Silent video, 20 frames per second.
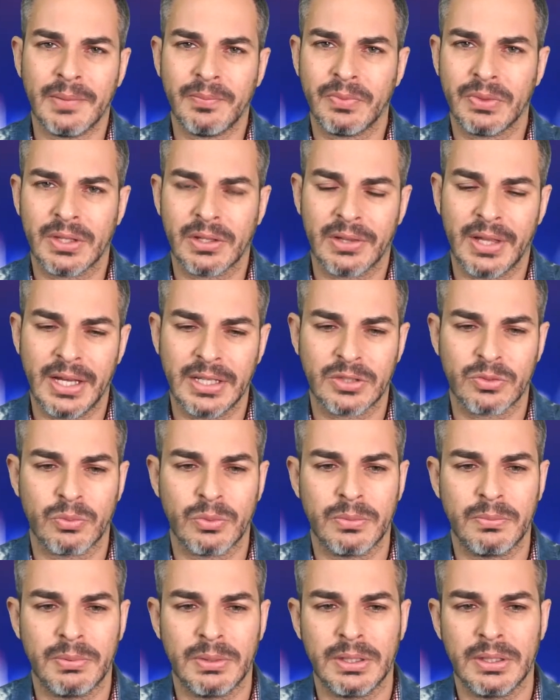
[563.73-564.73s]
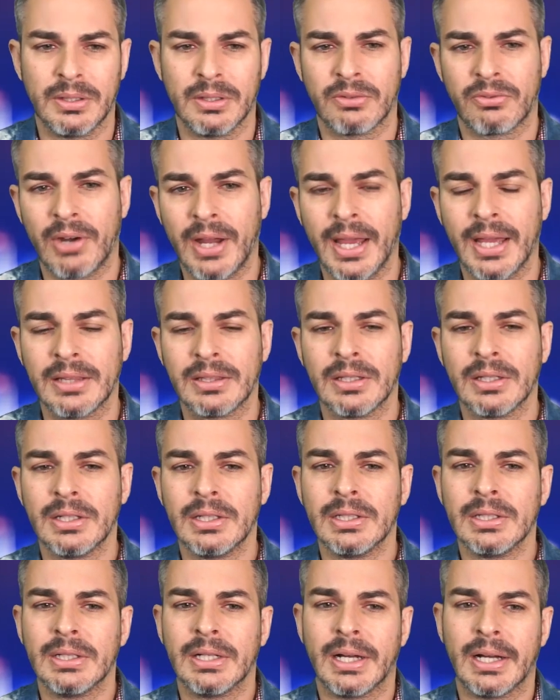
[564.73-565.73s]
The lights would be red.
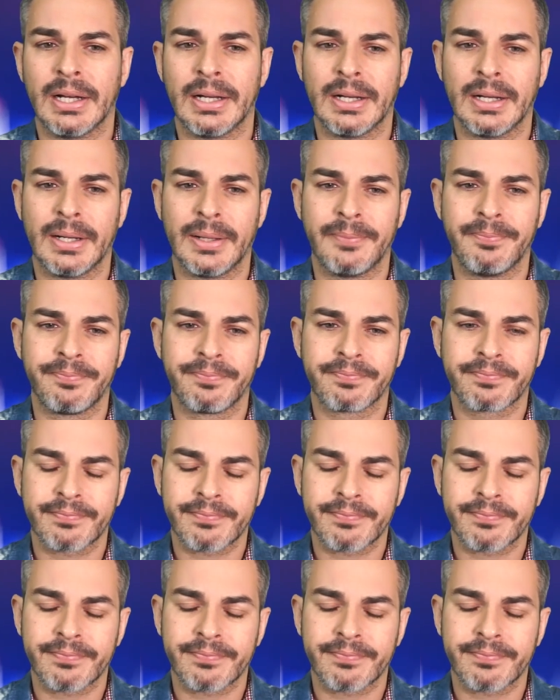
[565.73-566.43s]
Um,